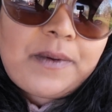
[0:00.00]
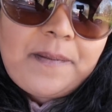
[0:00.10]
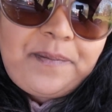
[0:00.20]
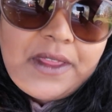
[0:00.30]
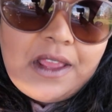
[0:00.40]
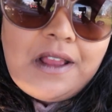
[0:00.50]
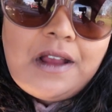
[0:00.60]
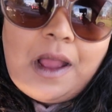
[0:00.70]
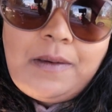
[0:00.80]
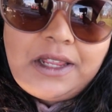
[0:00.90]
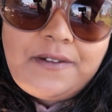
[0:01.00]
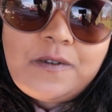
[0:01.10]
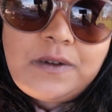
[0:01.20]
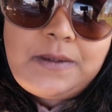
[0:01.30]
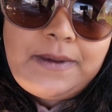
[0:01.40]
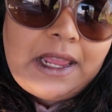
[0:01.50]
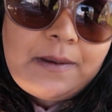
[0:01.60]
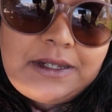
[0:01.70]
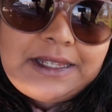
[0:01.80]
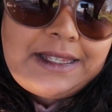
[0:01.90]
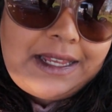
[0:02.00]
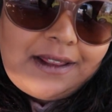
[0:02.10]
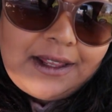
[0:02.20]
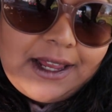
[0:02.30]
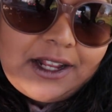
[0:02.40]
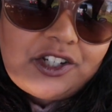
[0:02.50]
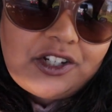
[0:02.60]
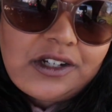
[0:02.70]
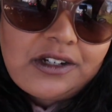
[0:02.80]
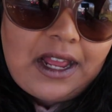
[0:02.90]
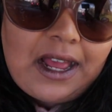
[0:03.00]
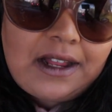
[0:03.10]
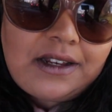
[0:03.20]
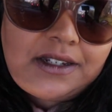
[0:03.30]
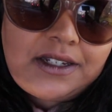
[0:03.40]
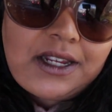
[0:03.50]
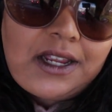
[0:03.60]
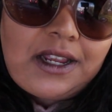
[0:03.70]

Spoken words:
But I'm looking forward to being able to see the kitchen and